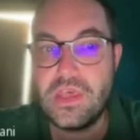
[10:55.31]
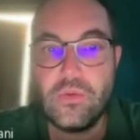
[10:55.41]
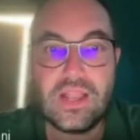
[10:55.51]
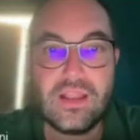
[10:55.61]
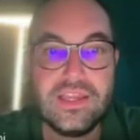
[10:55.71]

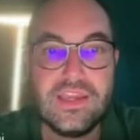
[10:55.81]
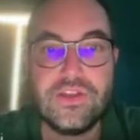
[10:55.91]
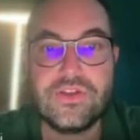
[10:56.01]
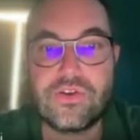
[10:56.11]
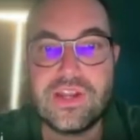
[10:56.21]
Well, here
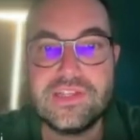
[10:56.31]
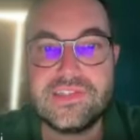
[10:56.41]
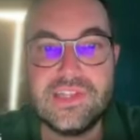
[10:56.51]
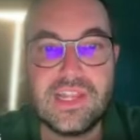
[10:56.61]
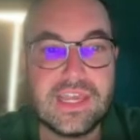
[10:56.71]
you already
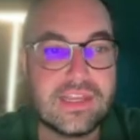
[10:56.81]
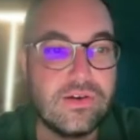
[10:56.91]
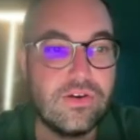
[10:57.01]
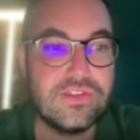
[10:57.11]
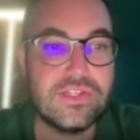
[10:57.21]
see like
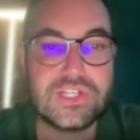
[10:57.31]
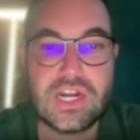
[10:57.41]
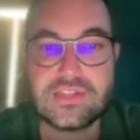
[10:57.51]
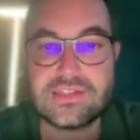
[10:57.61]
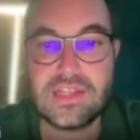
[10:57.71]
all the
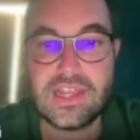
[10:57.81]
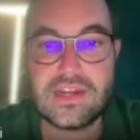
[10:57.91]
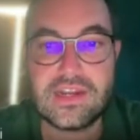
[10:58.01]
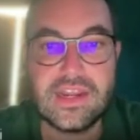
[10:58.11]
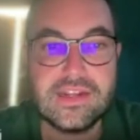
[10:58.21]
charts that I
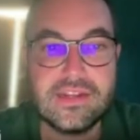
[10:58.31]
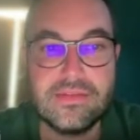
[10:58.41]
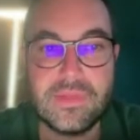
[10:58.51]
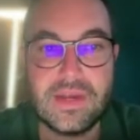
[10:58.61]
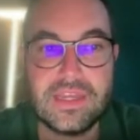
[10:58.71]
created
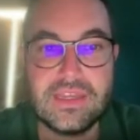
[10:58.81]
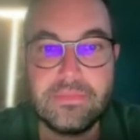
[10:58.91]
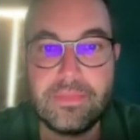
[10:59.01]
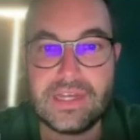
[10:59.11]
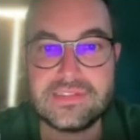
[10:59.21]
in my
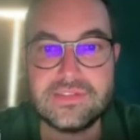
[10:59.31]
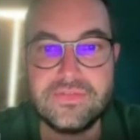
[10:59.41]
past